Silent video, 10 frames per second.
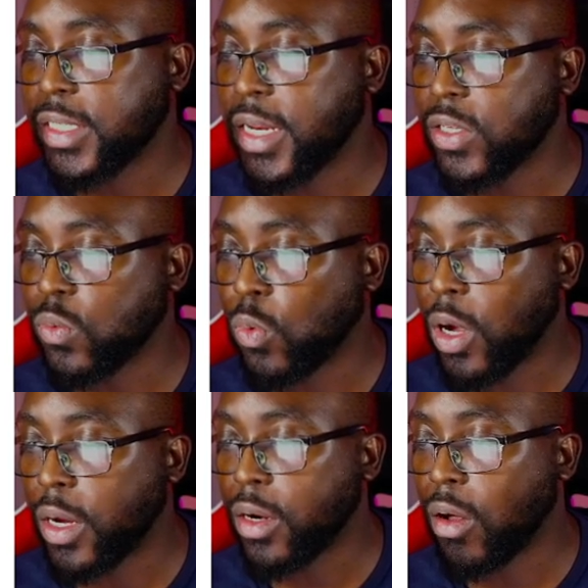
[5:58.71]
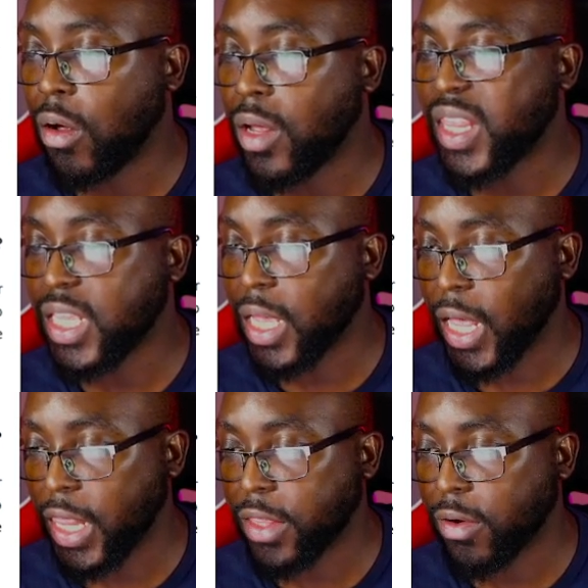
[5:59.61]
It is one or the
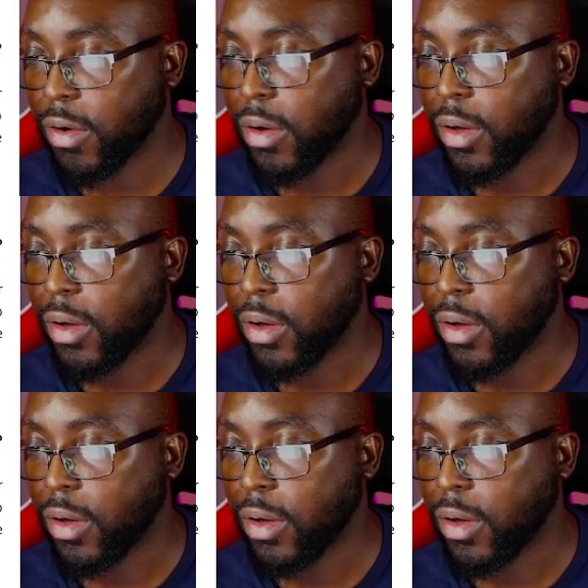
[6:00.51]
other.